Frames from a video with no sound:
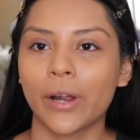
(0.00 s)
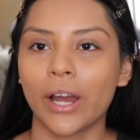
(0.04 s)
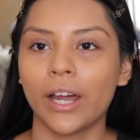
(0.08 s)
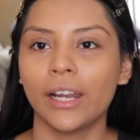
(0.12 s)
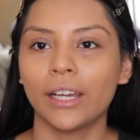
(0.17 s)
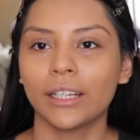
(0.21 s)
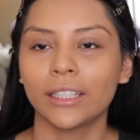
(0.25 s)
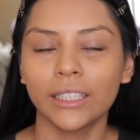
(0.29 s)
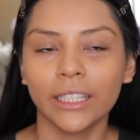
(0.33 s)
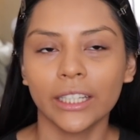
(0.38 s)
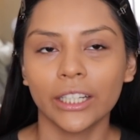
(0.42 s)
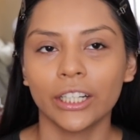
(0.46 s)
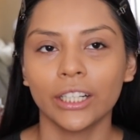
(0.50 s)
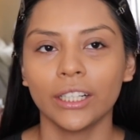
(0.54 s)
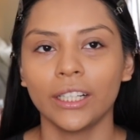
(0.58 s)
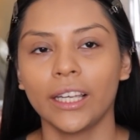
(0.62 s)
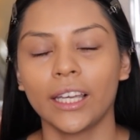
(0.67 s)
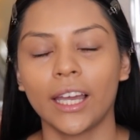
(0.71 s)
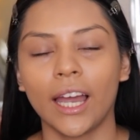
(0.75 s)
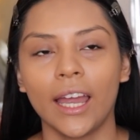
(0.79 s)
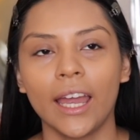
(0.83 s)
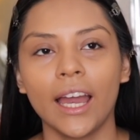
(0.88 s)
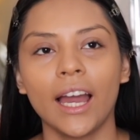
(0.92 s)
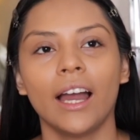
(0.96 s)
product here.
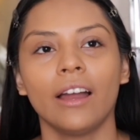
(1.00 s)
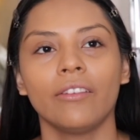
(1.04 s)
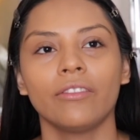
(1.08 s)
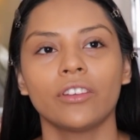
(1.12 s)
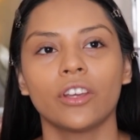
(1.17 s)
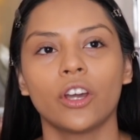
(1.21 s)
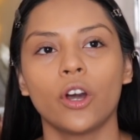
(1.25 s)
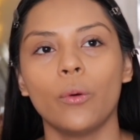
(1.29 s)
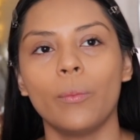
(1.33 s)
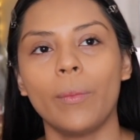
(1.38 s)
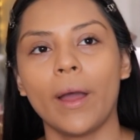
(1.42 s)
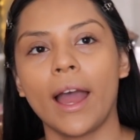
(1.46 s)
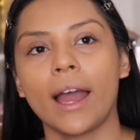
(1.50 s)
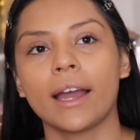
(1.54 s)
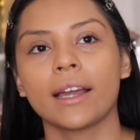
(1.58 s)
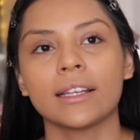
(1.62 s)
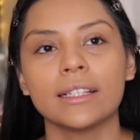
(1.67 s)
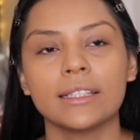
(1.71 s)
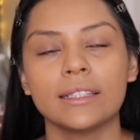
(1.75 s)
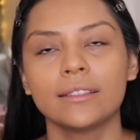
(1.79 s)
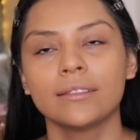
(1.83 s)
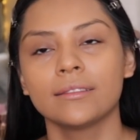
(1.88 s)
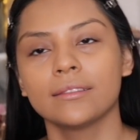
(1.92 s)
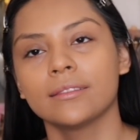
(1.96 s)
Like, I have to go back
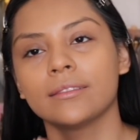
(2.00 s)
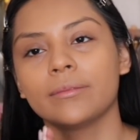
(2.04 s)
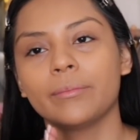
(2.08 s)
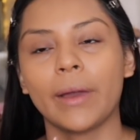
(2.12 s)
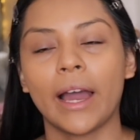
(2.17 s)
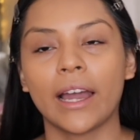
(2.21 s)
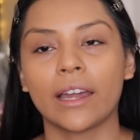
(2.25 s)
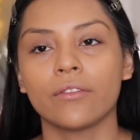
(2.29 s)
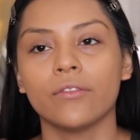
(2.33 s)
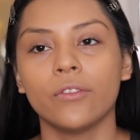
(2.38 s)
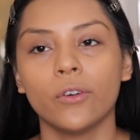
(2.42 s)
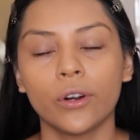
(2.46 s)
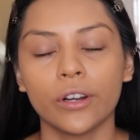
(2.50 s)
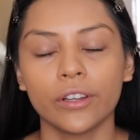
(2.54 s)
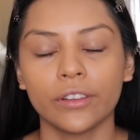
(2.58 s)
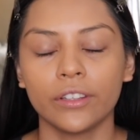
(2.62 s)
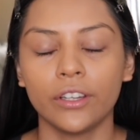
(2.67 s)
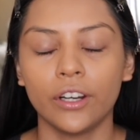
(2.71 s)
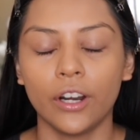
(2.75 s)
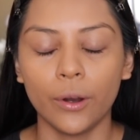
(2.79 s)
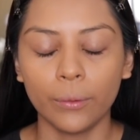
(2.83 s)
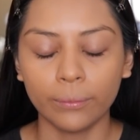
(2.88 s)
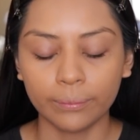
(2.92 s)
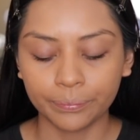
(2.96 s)
and forth,
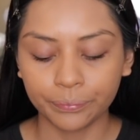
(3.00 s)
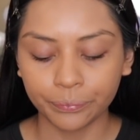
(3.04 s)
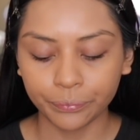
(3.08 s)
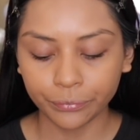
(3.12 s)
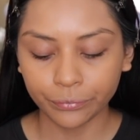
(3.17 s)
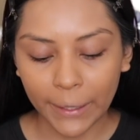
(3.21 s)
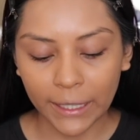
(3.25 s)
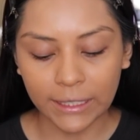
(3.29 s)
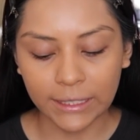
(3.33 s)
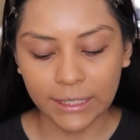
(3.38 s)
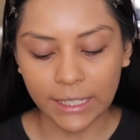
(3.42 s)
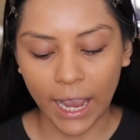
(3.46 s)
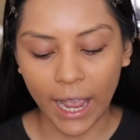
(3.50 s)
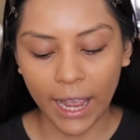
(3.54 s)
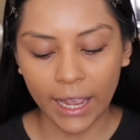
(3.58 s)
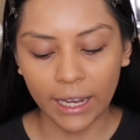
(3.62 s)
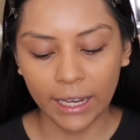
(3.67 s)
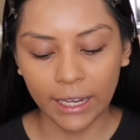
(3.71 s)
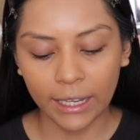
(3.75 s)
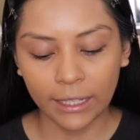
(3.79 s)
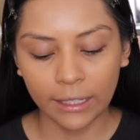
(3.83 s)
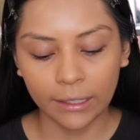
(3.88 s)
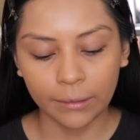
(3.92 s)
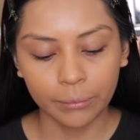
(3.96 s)
you know? But
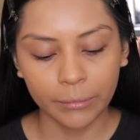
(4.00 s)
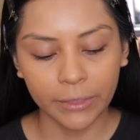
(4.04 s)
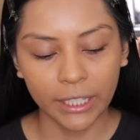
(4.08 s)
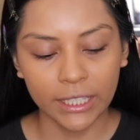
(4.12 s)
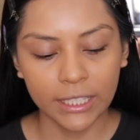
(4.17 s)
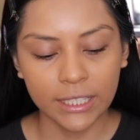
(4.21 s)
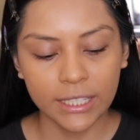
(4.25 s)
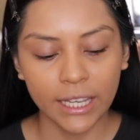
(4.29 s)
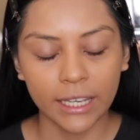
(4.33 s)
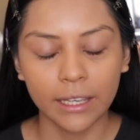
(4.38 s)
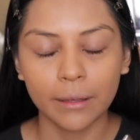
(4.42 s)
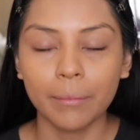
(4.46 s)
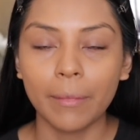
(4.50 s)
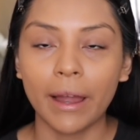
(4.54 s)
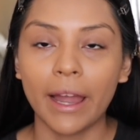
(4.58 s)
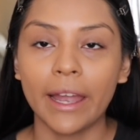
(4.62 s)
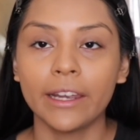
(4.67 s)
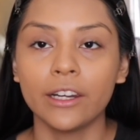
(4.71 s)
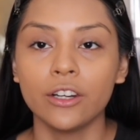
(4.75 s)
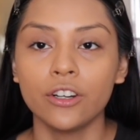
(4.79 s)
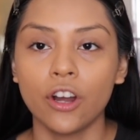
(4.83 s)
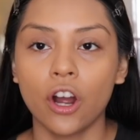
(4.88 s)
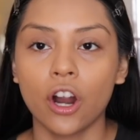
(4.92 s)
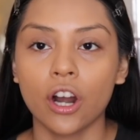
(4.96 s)
I'm going to take
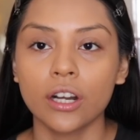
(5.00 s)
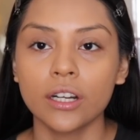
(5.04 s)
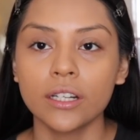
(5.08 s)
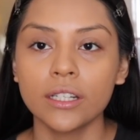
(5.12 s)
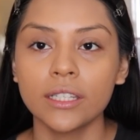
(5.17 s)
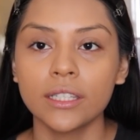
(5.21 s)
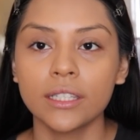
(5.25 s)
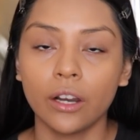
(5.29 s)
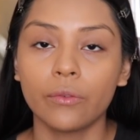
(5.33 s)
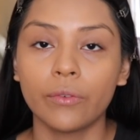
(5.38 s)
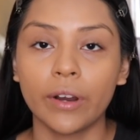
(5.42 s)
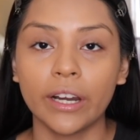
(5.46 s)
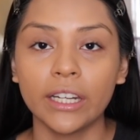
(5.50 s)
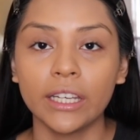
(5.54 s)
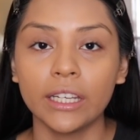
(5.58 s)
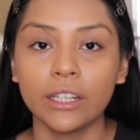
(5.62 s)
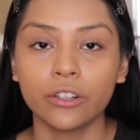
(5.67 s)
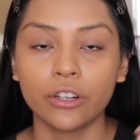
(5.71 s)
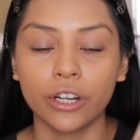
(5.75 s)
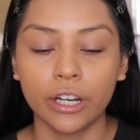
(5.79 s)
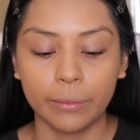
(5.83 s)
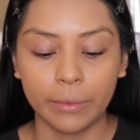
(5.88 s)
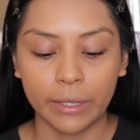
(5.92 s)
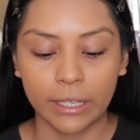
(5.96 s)
my NARS Radiant
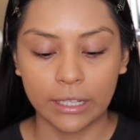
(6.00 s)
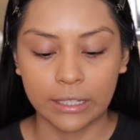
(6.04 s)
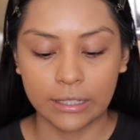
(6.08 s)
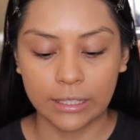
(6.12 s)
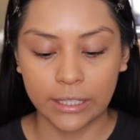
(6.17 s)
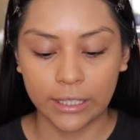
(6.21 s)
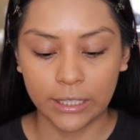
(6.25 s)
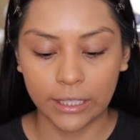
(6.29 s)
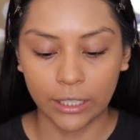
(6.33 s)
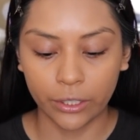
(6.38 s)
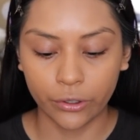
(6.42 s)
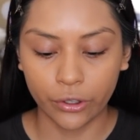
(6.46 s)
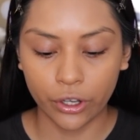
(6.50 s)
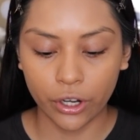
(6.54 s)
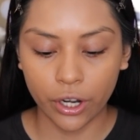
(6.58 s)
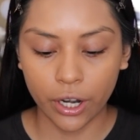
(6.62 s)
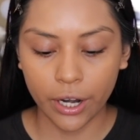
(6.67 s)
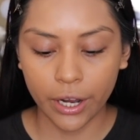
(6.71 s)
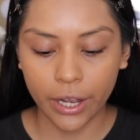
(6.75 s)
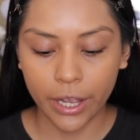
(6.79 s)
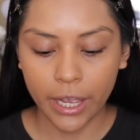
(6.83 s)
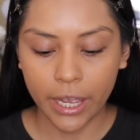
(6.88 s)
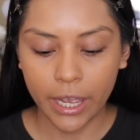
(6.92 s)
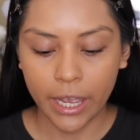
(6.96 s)
Creamy
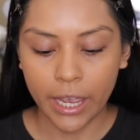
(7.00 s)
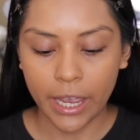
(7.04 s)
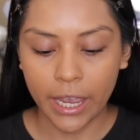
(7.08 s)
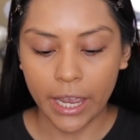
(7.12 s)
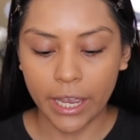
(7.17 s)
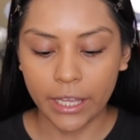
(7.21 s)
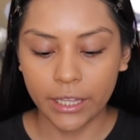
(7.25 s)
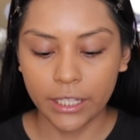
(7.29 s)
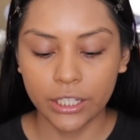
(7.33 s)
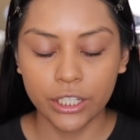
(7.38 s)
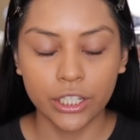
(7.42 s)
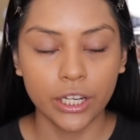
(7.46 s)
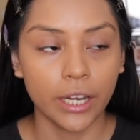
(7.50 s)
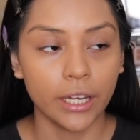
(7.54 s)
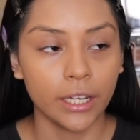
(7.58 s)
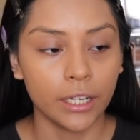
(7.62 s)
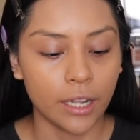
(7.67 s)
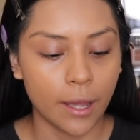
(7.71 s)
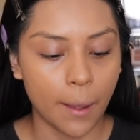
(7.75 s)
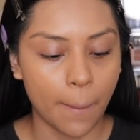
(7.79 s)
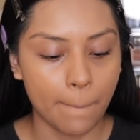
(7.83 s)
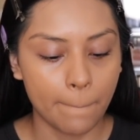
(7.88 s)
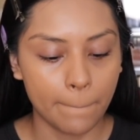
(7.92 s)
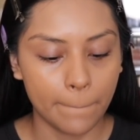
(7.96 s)
Concealer in the
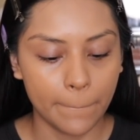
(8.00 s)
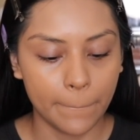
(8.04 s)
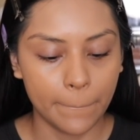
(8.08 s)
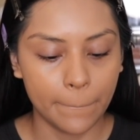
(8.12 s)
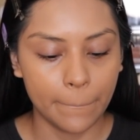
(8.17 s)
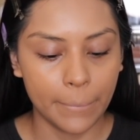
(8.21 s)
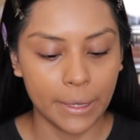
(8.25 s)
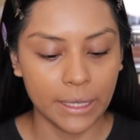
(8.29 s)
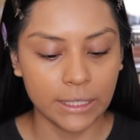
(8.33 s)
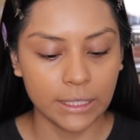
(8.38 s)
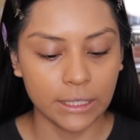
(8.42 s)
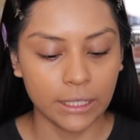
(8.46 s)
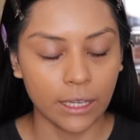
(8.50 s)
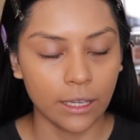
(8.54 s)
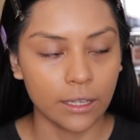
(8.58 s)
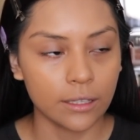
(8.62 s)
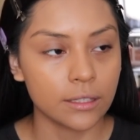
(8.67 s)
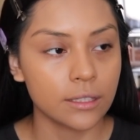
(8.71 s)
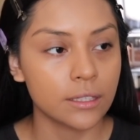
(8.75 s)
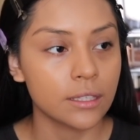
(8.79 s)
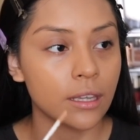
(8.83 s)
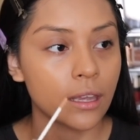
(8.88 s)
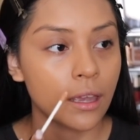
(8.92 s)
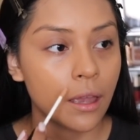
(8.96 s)
shade
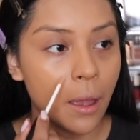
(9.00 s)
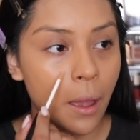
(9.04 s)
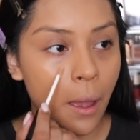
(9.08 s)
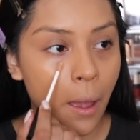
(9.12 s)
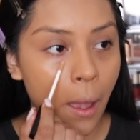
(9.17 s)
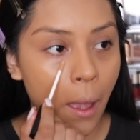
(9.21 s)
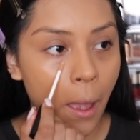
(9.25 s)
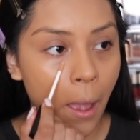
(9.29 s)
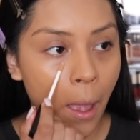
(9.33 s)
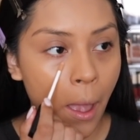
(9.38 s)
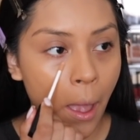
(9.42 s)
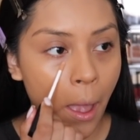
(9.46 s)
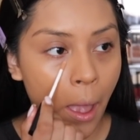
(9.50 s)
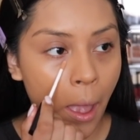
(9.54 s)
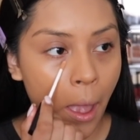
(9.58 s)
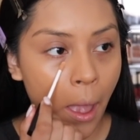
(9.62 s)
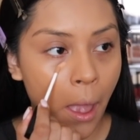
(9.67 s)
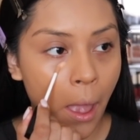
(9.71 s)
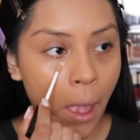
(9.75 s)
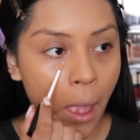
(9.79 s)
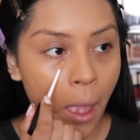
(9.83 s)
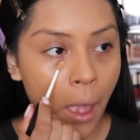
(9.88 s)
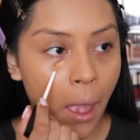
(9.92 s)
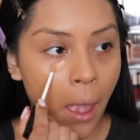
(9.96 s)
Biscuit.
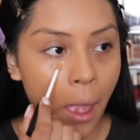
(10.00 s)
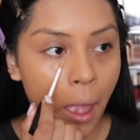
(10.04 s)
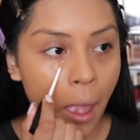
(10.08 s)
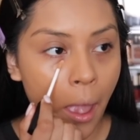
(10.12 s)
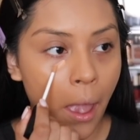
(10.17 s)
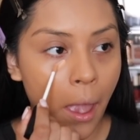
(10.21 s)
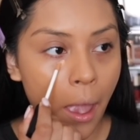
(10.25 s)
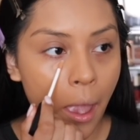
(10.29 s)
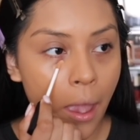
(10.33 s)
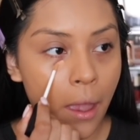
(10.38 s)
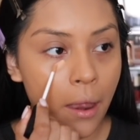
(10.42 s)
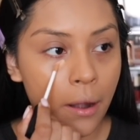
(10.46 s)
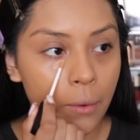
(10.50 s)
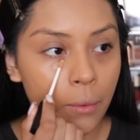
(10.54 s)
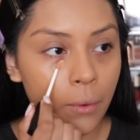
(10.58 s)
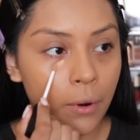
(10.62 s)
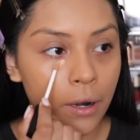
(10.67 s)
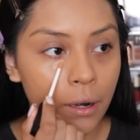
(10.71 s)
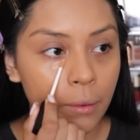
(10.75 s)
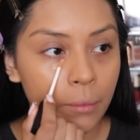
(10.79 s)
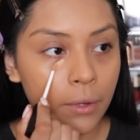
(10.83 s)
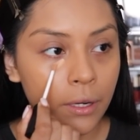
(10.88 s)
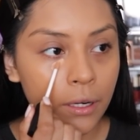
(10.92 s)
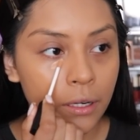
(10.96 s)
And
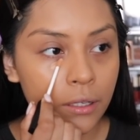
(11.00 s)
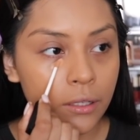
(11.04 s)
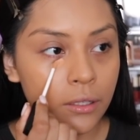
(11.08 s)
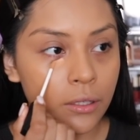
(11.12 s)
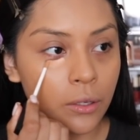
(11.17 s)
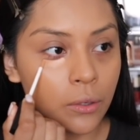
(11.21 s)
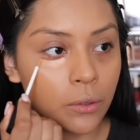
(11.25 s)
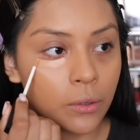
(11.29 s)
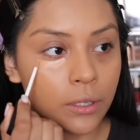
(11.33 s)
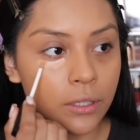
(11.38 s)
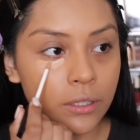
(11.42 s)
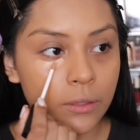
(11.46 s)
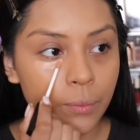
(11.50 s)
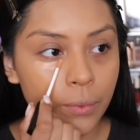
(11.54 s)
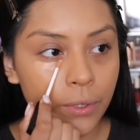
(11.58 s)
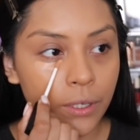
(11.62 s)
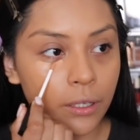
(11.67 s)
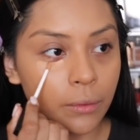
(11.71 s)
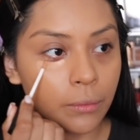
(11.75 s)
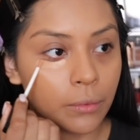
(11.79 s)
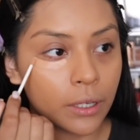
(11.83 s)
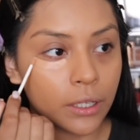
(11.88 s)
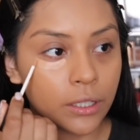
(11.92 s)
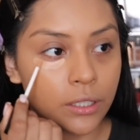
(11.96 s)
what I'm going to do is
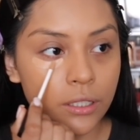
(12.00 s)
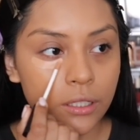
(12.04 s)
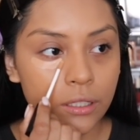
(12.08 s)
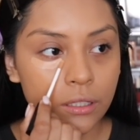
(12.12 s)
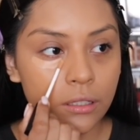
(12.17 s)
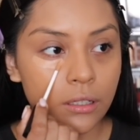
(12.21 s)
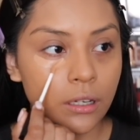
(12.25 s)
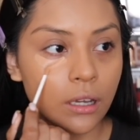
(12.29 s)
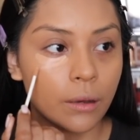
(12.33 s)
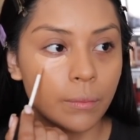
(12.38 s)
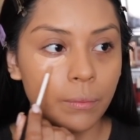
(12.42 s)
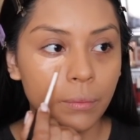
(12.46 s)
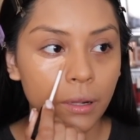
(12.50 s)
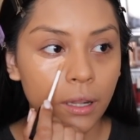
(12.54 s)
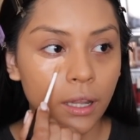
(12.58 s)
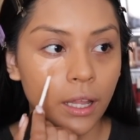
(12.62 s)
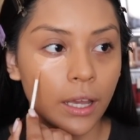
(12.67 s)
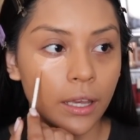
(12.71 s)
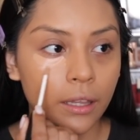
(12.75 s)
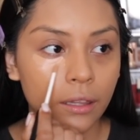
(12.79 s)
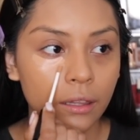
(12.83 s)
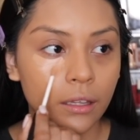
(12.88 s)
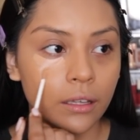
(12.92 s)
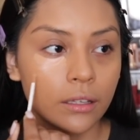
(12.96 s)
pretty much
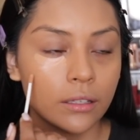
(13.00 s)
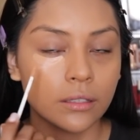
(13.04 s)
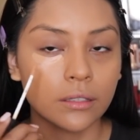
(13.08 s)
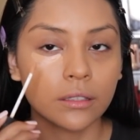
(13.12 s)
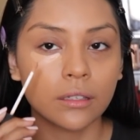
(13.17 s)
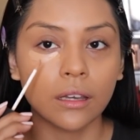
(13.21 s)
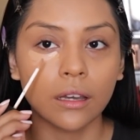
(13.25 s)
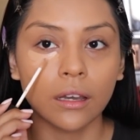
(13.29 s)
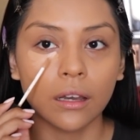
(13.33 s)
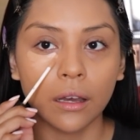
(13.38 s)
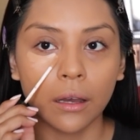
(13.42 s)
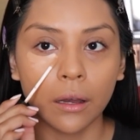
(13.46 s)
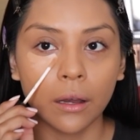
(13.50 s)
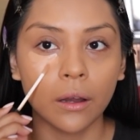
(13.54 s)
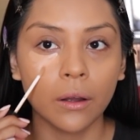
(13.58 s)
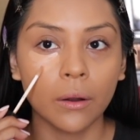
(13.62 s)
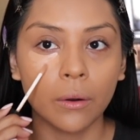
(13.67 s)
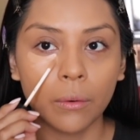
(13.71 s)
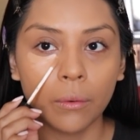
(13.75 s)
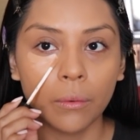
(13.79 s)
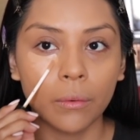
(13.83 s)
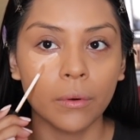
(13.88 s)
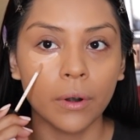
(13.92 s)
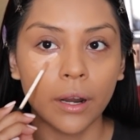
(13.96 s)
apply this
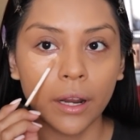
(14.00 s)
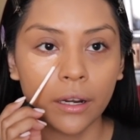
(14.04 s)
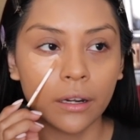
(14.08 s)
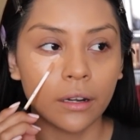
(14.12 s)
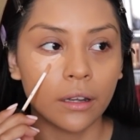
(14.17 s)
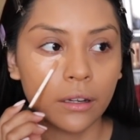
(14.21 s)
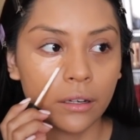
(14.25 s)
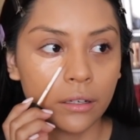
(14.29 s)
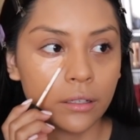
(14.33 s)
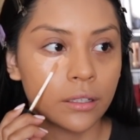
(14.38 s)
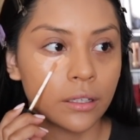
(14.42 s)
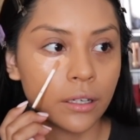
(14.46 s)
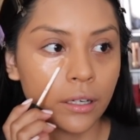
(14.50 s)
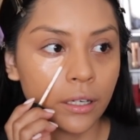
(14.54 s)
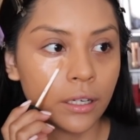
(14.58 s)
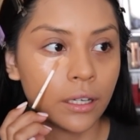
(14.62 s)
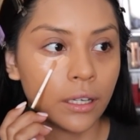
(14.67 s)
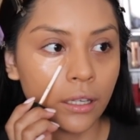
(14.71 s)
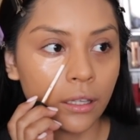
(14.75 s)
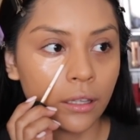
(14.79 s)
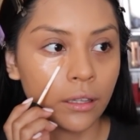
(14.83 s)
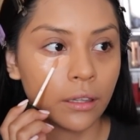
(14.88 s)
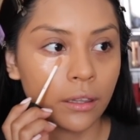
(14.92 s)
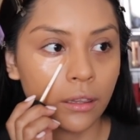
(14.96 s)
right
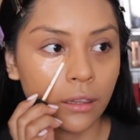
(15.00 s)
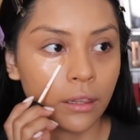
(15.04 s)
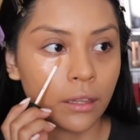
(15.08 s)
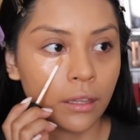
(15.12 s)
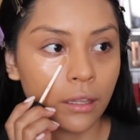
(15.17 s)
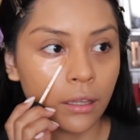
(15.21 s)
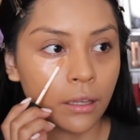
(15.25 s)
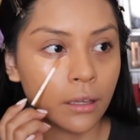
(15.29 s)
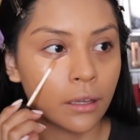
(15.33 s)
underneath.